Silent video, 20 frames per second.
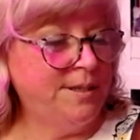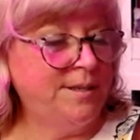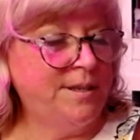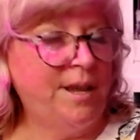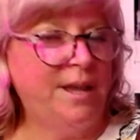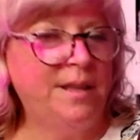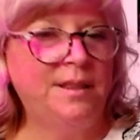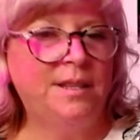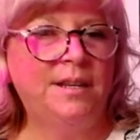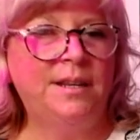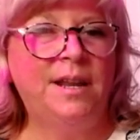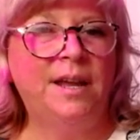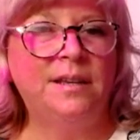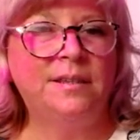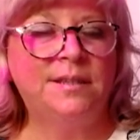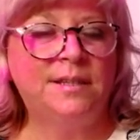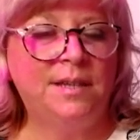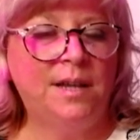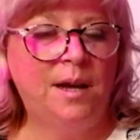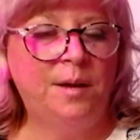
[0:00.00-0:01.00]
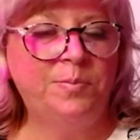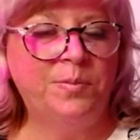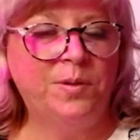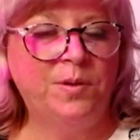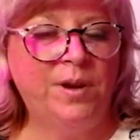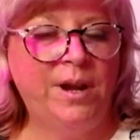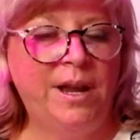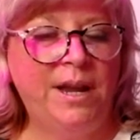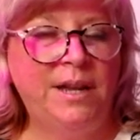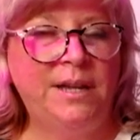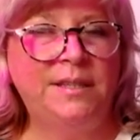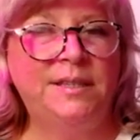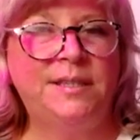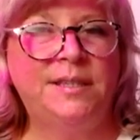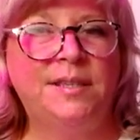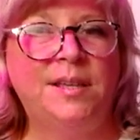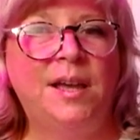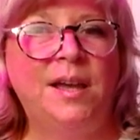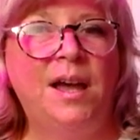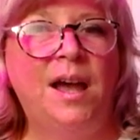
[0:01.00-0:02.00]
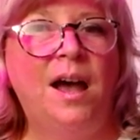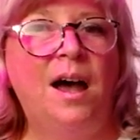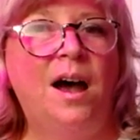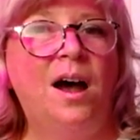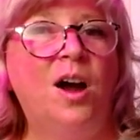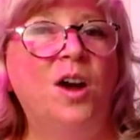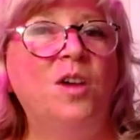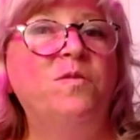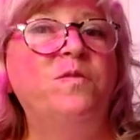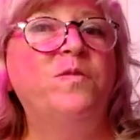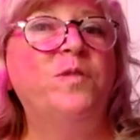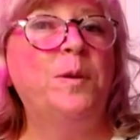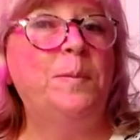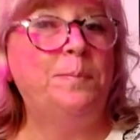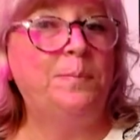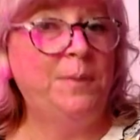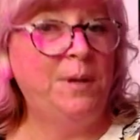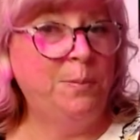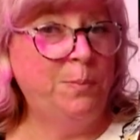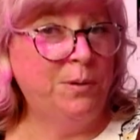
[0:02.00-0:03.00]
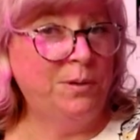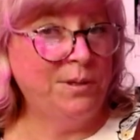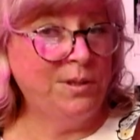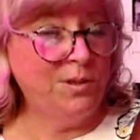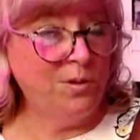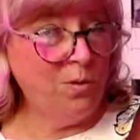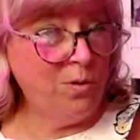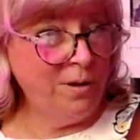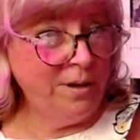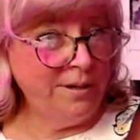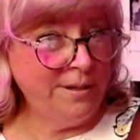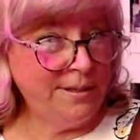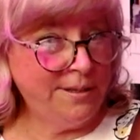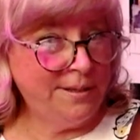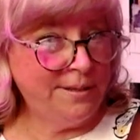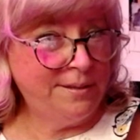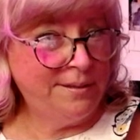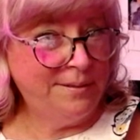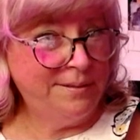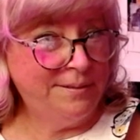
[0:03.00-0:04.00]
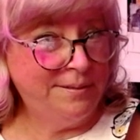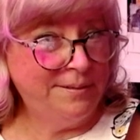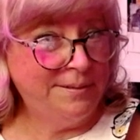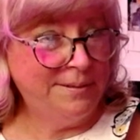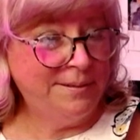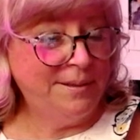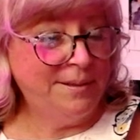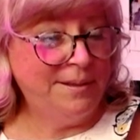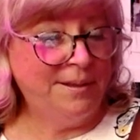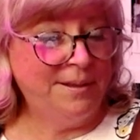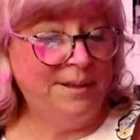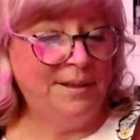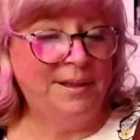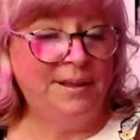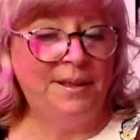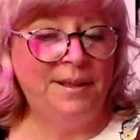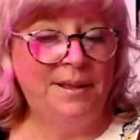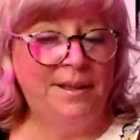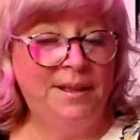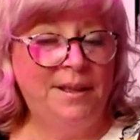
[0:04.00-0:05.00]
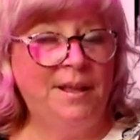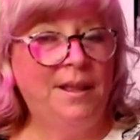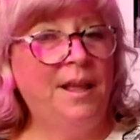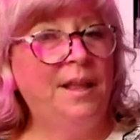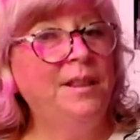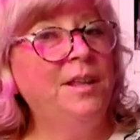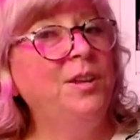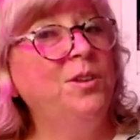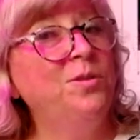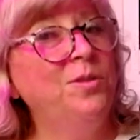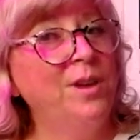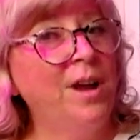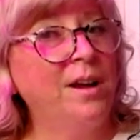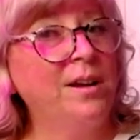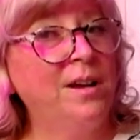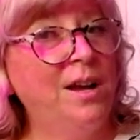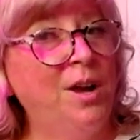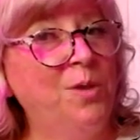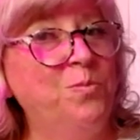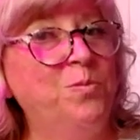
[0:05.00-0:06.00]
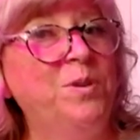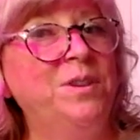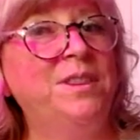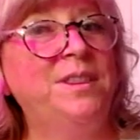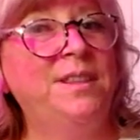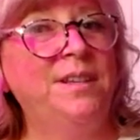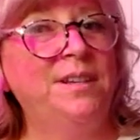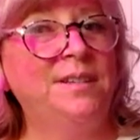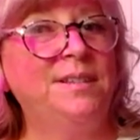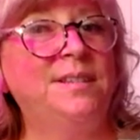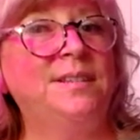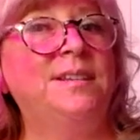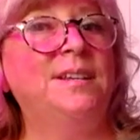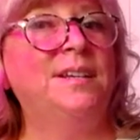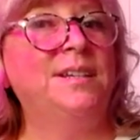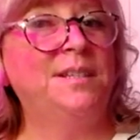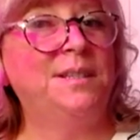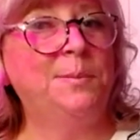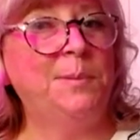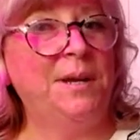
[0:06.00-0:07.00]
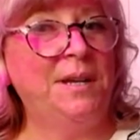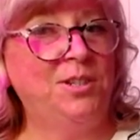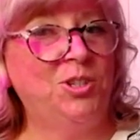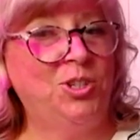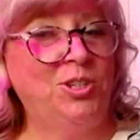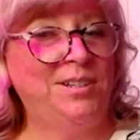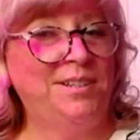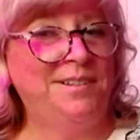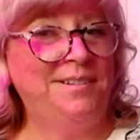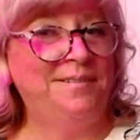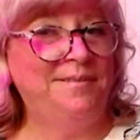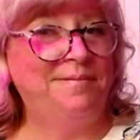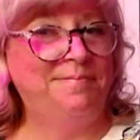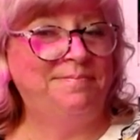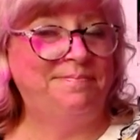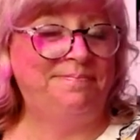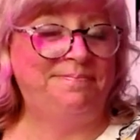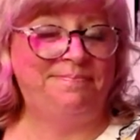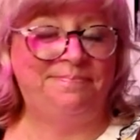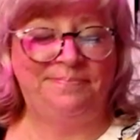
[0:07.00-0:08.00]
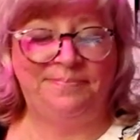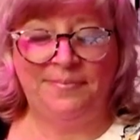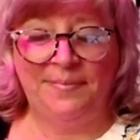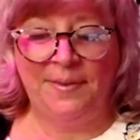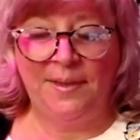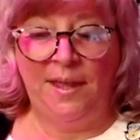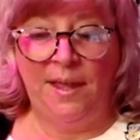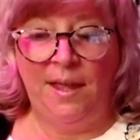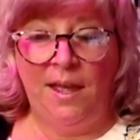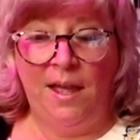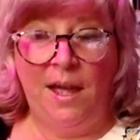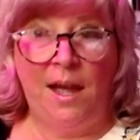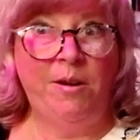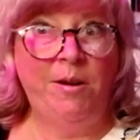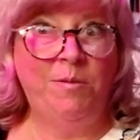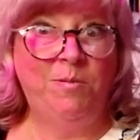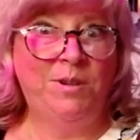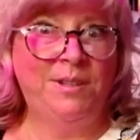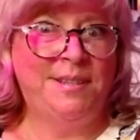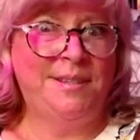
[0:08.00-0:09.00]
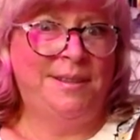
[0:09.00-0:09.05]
and the nest upgrades are from Meeple Source, and they do not come with this expansion. All right, what's in